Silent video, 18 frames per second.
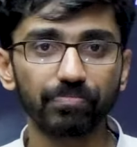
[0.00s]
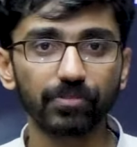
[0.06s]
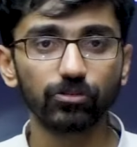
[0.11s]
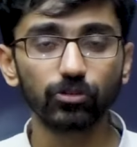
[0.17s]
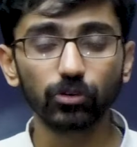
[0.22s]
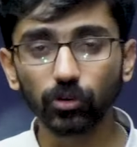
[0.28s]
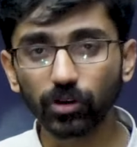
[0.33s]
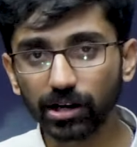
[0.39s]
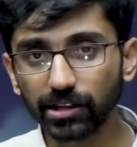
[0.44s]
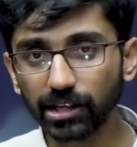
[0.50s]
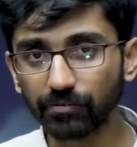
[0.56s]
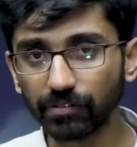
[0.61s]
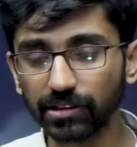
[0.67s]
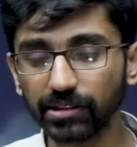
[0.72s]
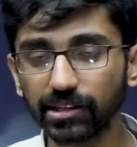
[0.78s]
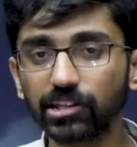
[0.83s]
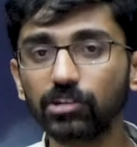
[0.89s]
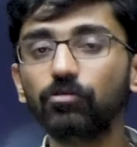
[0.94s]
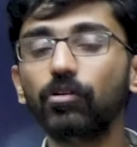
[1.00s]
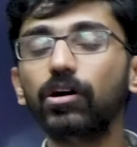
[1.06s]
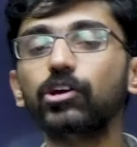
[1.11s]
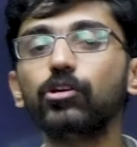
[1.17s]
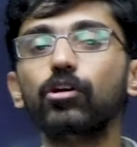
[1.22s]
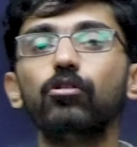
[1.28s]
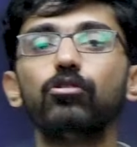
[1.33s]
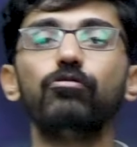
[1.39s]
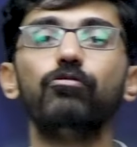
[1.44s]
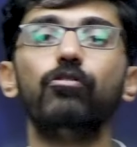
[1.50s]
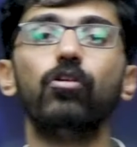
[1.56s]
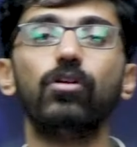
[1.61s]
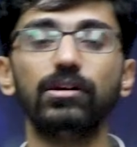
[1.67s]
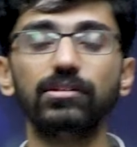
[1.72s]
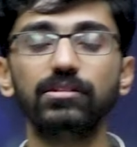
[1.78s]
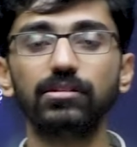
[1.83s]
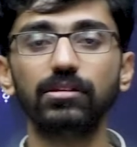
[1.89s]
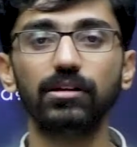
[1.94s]
So look at that one. This is what you have to
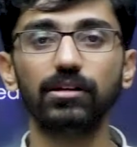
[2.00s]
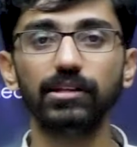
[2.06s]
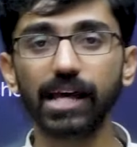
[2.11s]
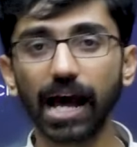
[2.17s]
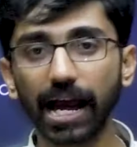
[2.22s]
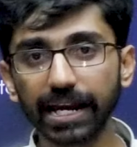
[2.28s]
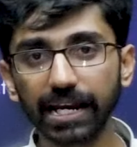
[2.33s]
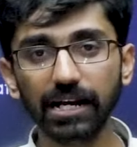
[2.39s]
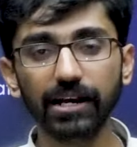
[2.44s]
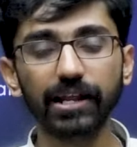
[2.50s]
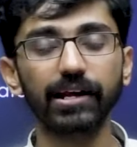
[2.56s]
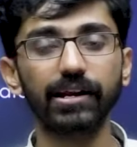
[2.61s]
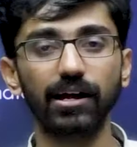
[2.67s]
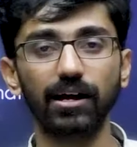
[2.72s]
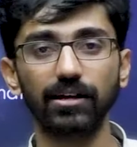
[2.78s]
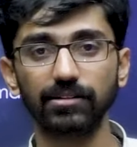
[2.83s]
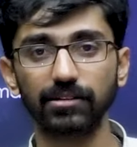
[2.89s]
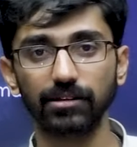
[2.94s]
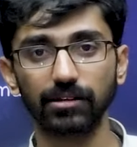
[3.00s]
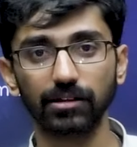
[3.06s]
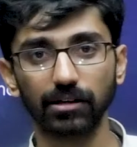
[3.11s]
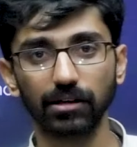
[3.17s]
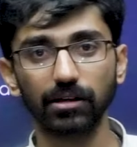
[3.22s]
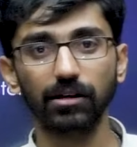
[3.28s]
focus, the yield areas.